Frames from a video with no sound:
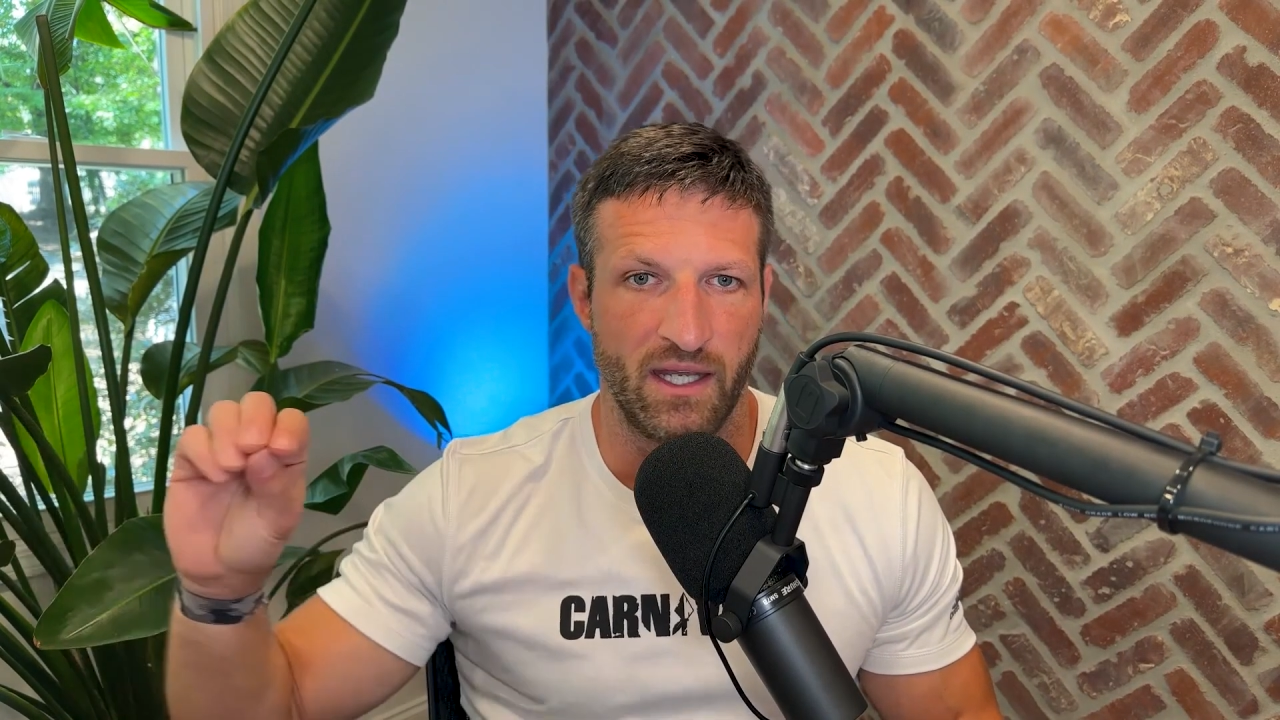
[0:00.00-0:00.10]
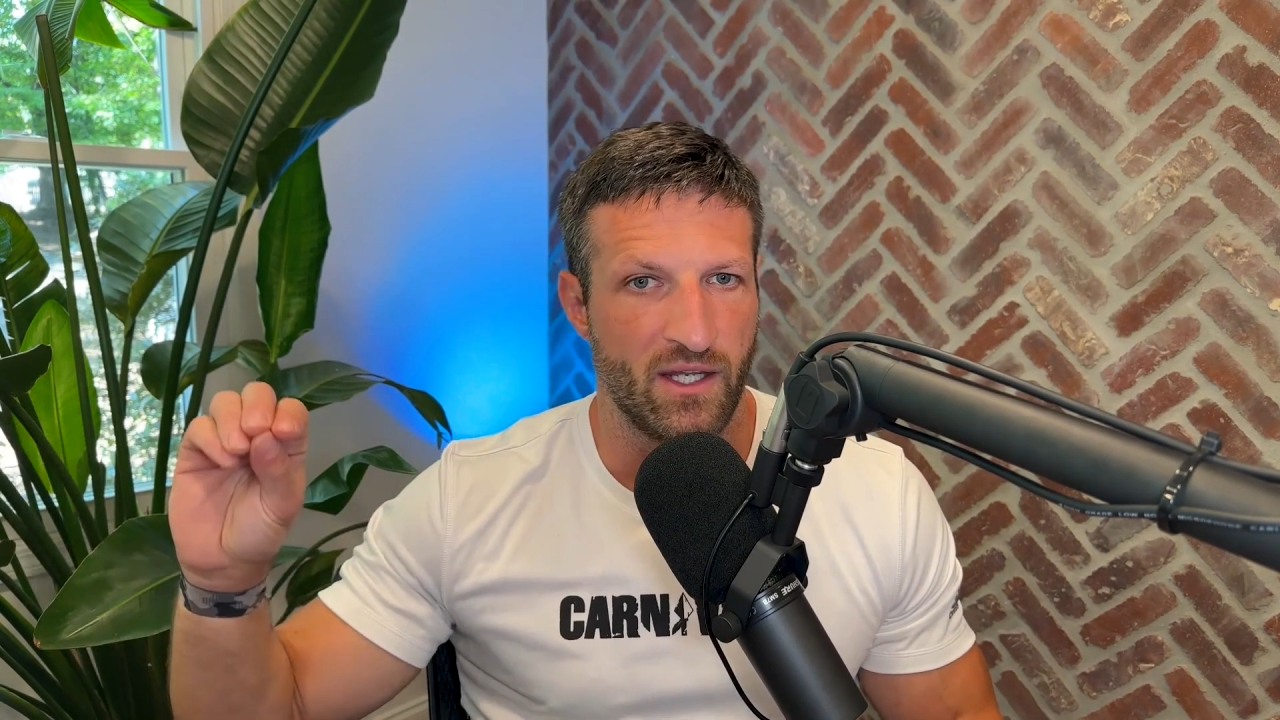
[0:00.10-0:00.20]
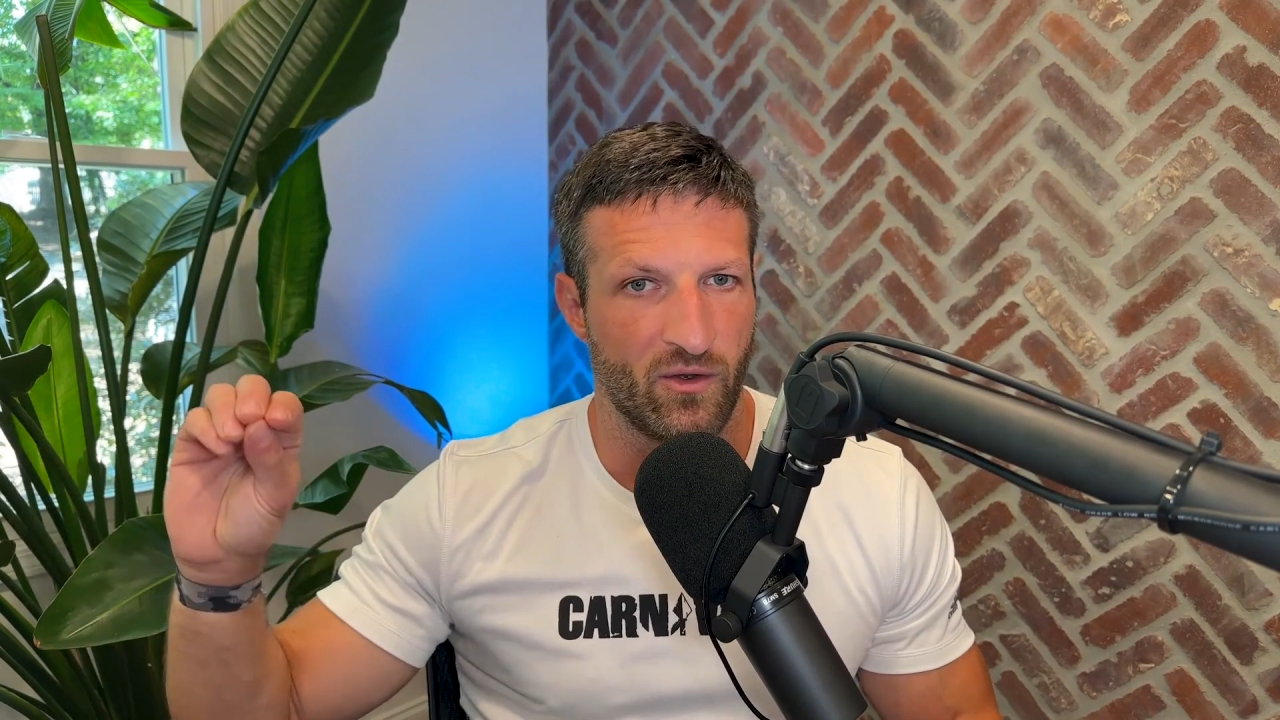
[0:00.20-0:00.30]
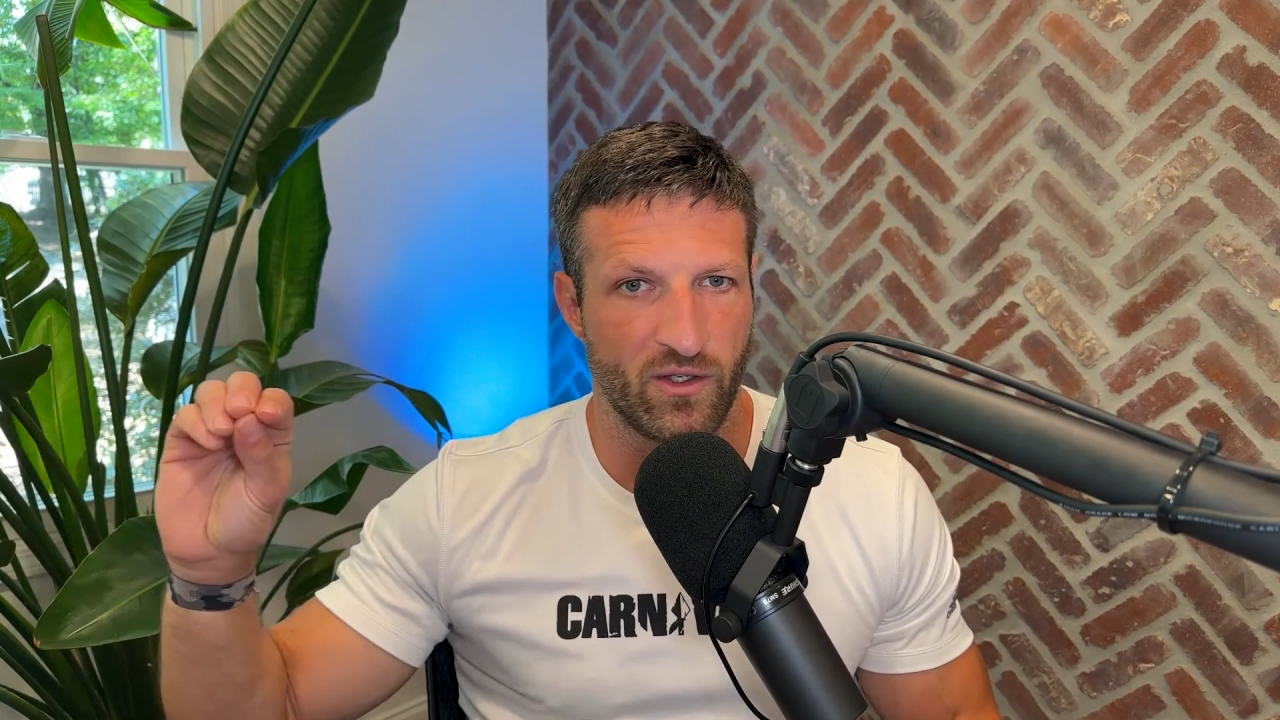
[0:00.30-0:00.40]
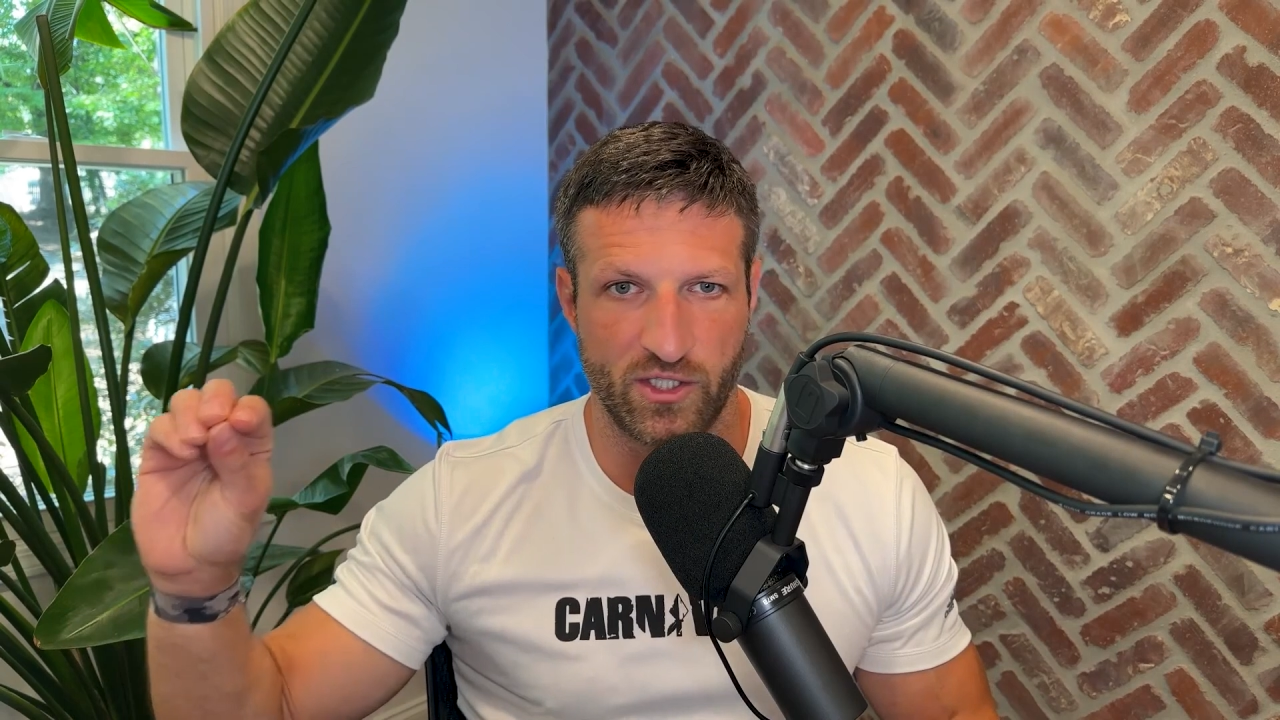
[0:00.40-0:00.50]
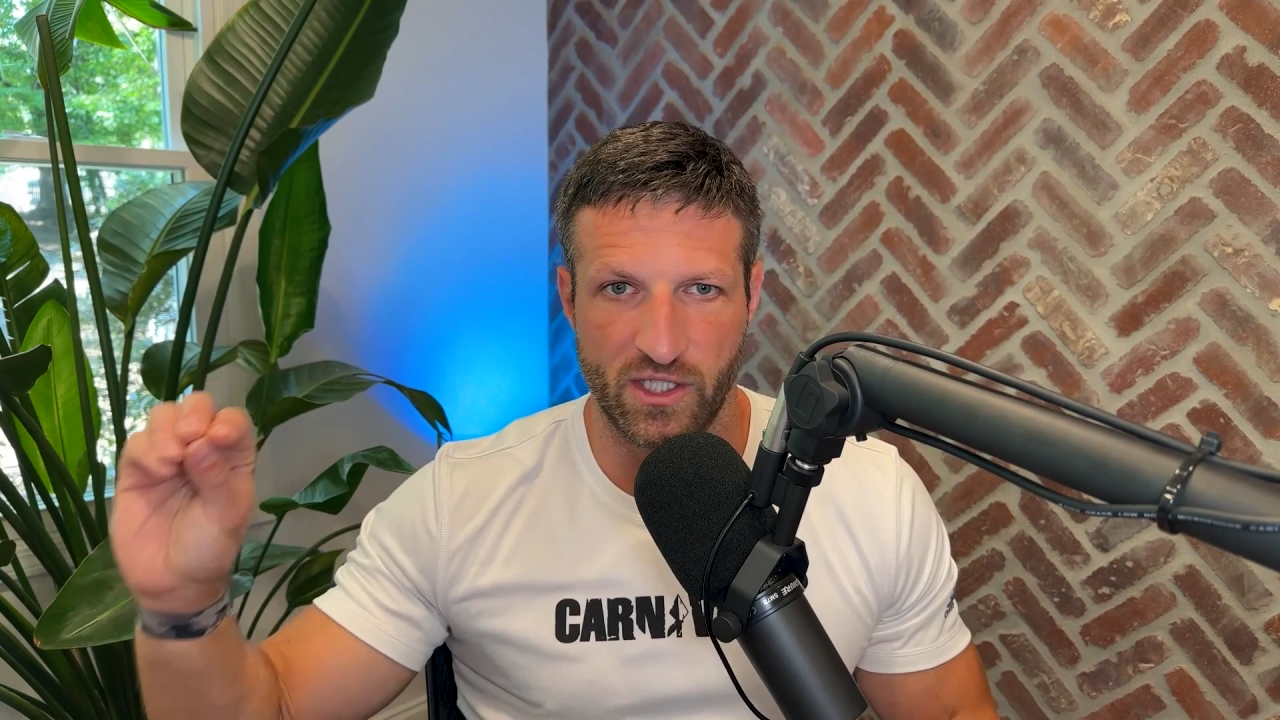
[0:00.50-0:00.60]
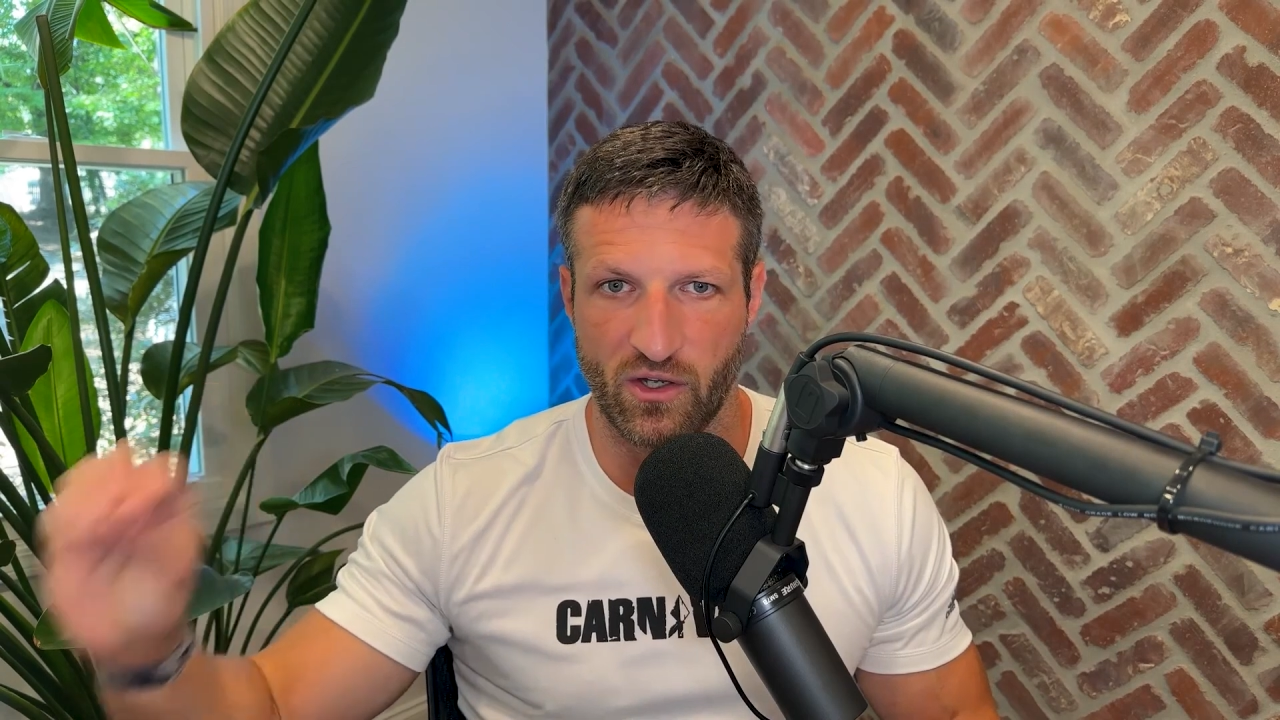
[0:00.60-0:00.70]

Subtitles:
and she